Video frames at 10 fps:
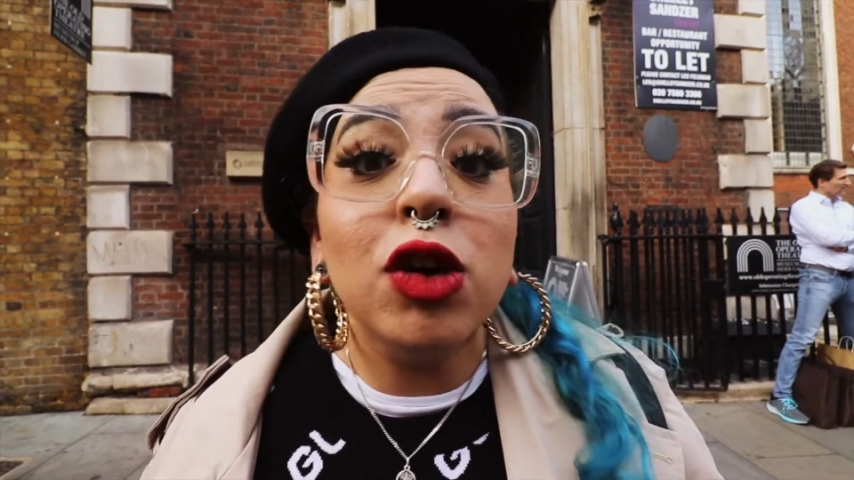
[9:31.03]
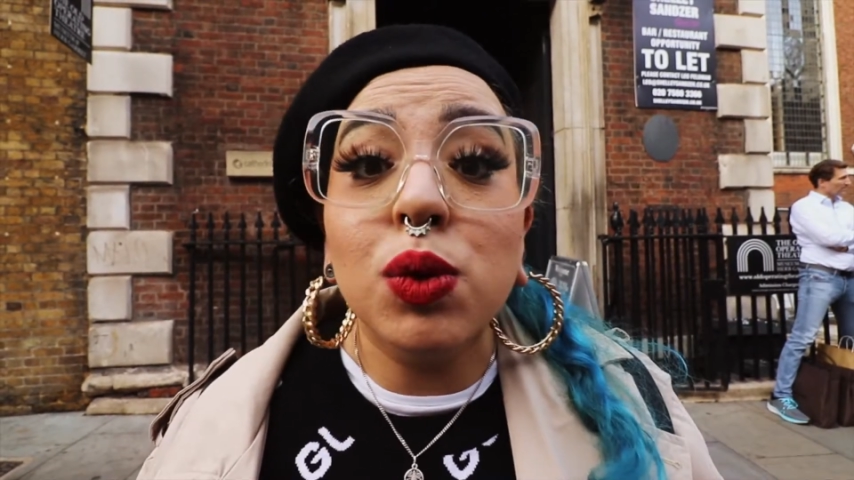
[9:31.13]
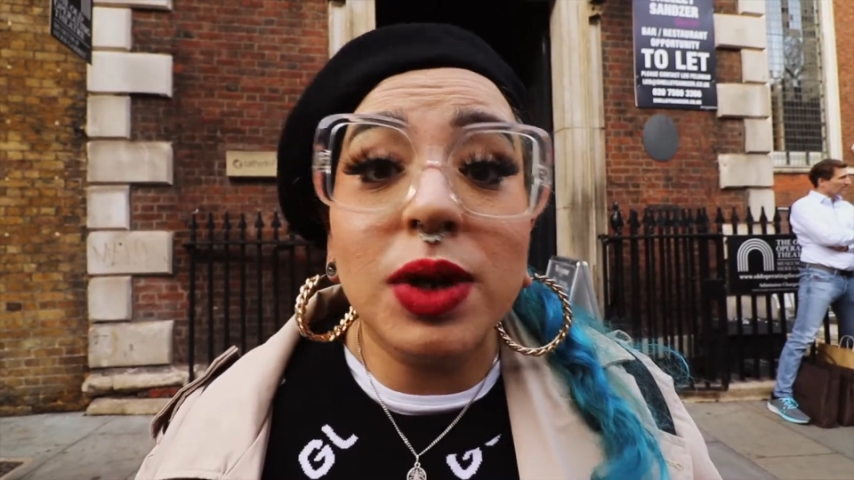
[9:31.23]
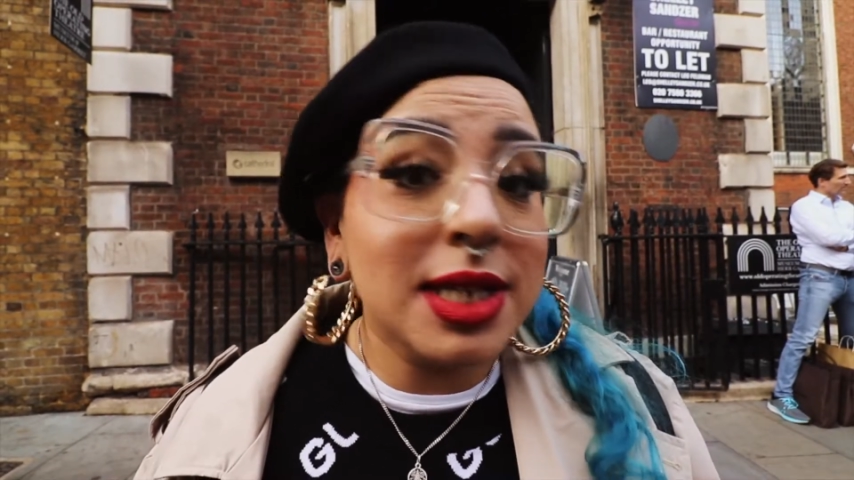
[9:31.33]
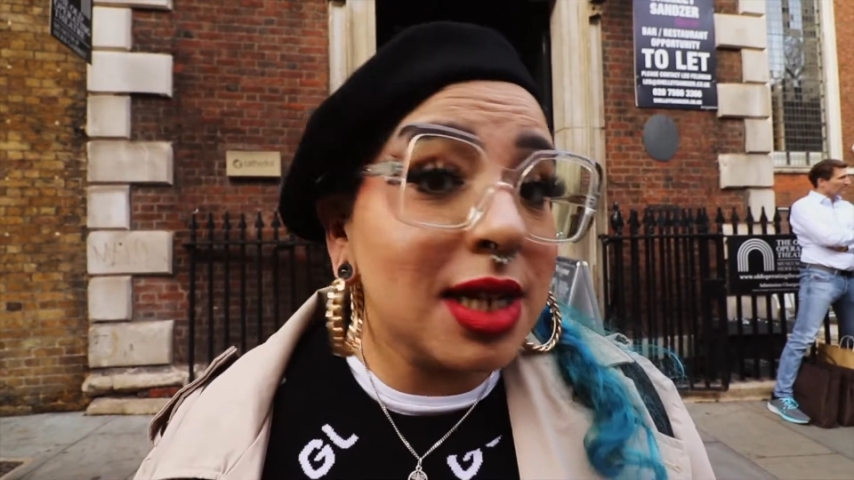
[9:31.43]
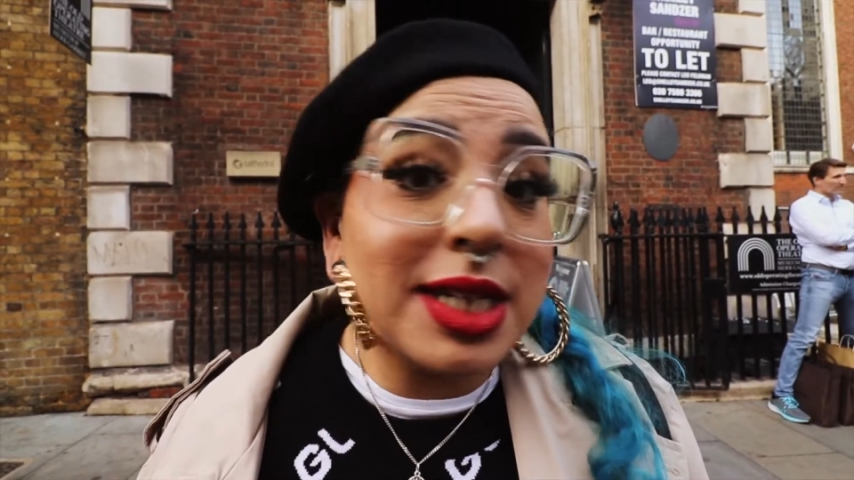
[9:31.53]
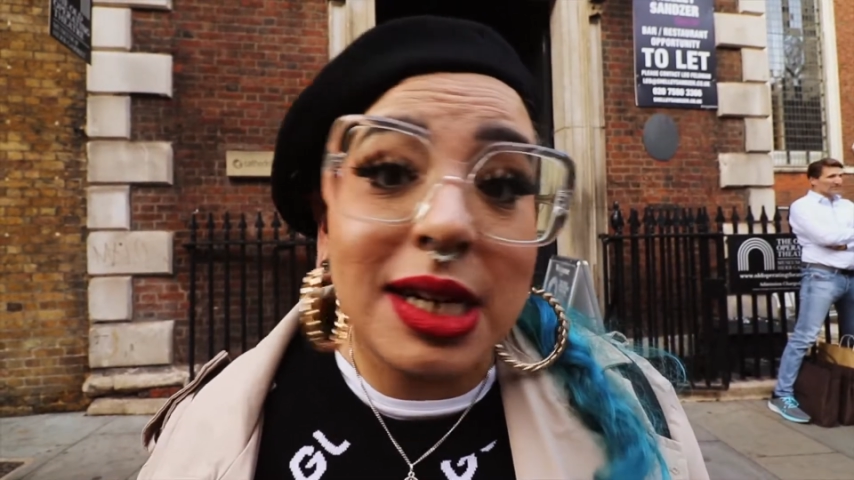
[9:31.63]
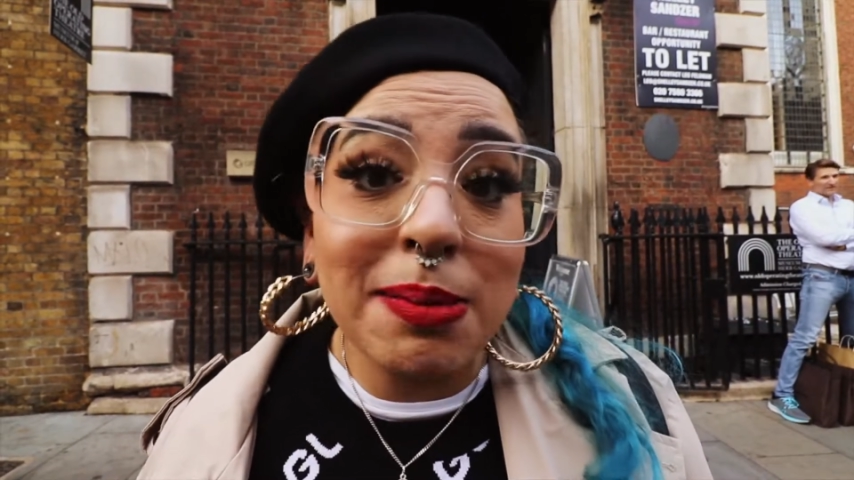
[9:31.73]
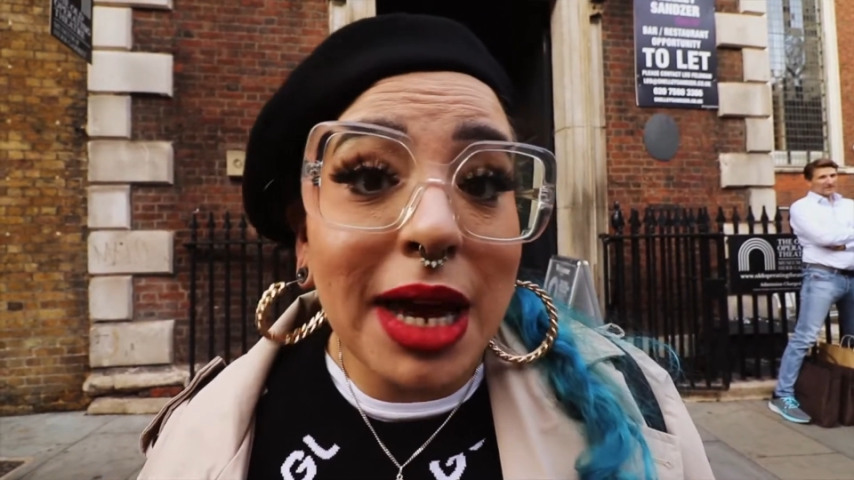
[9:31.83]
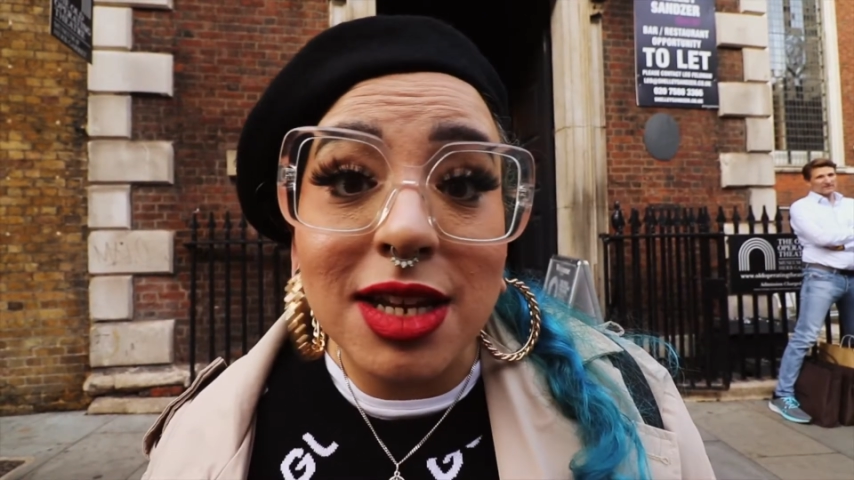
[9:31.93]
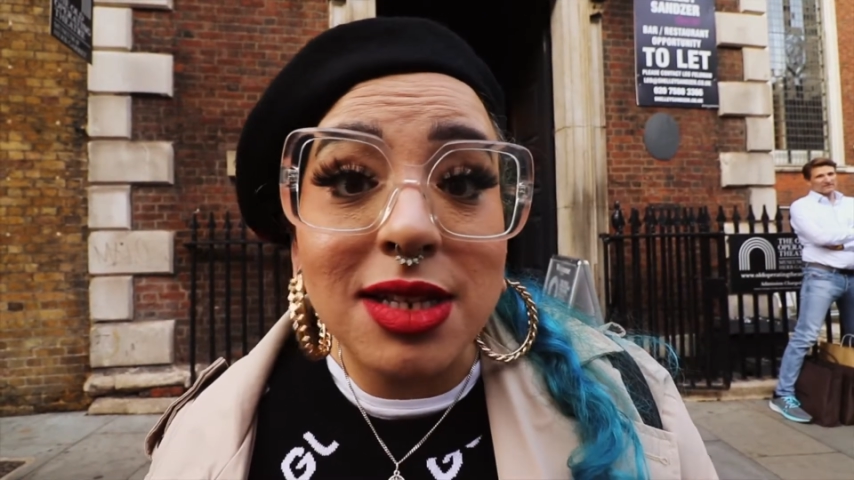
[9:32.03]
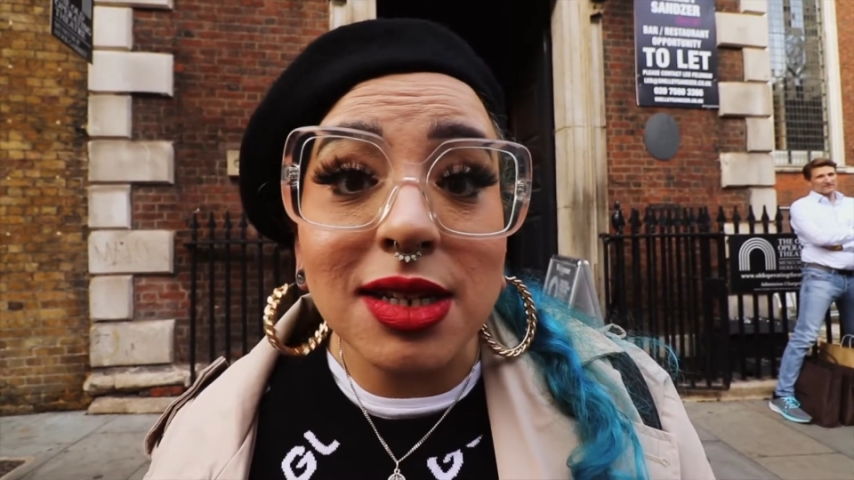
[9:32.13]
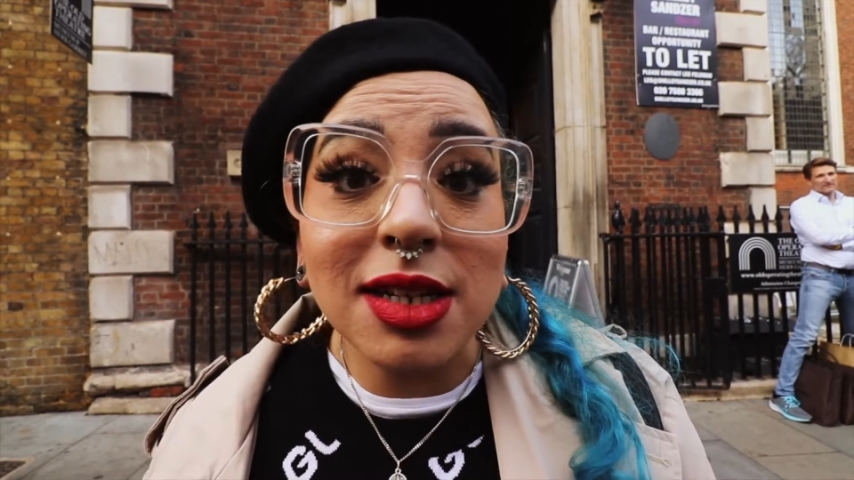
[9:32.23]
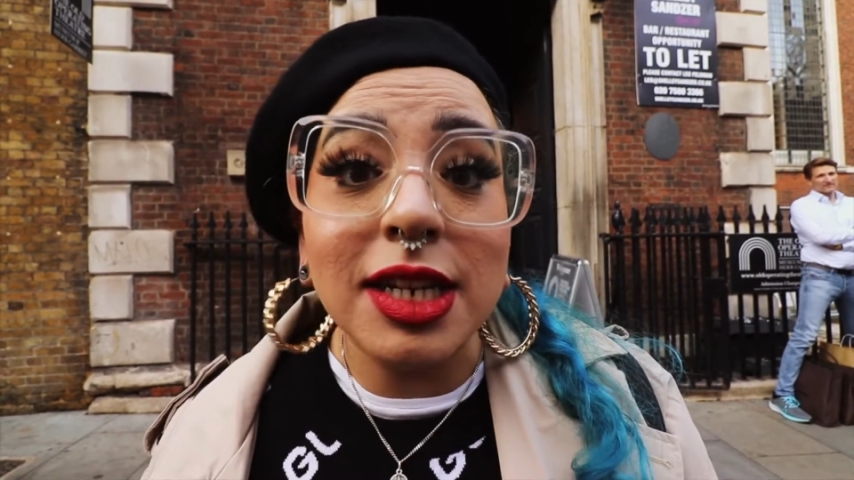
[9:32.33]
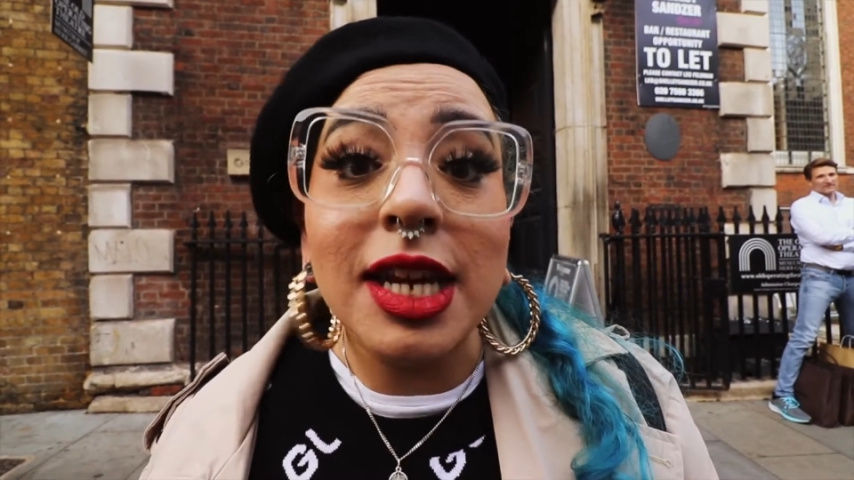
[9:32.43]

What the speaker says: who are studying medicine,